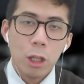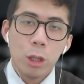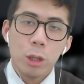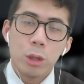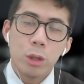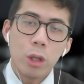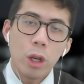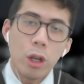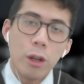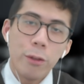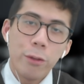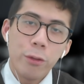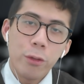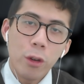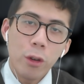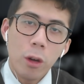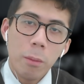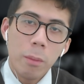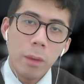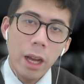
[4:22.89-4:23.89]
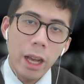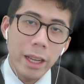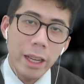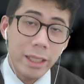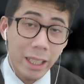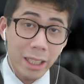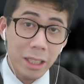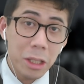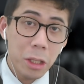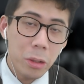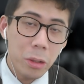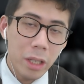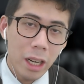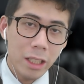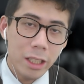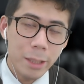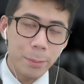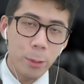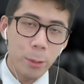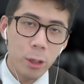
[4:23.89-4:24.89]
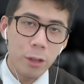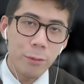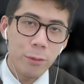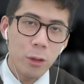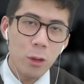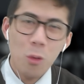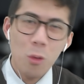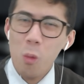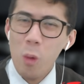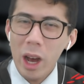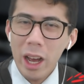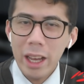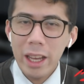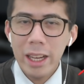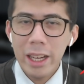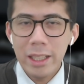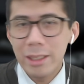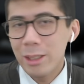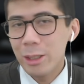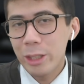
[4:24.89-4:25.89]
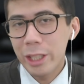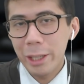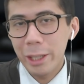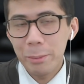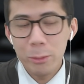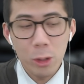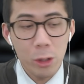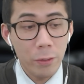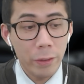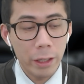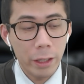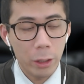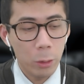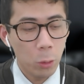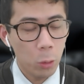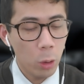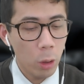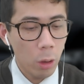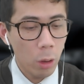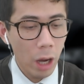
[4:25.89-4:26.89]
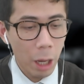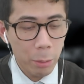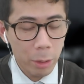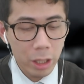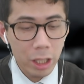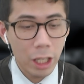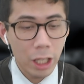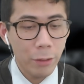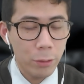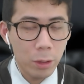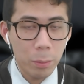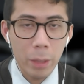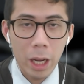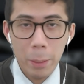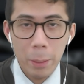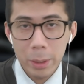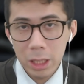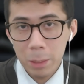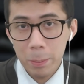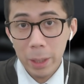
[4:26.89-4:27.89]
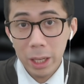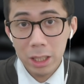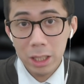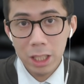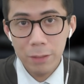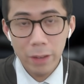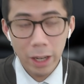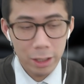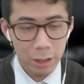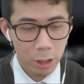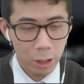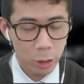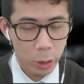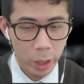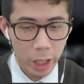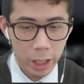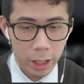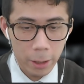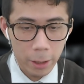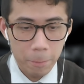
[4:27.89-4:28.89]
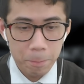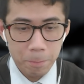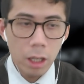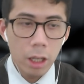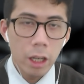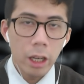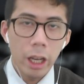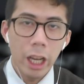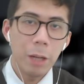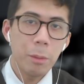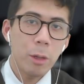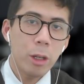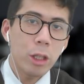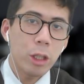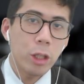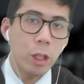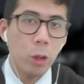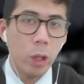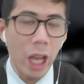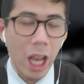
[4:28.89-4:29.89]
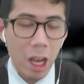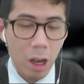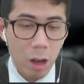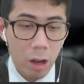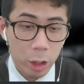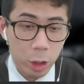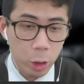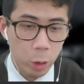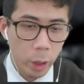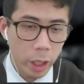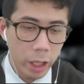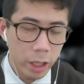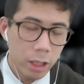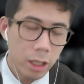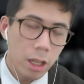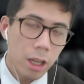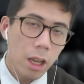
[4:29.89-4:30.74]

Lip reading: So from a technical analysis point of view, why isn't SHIB moving? Well, I'm going to give you my perspective as a trader. And I'm going to tell you how I trade.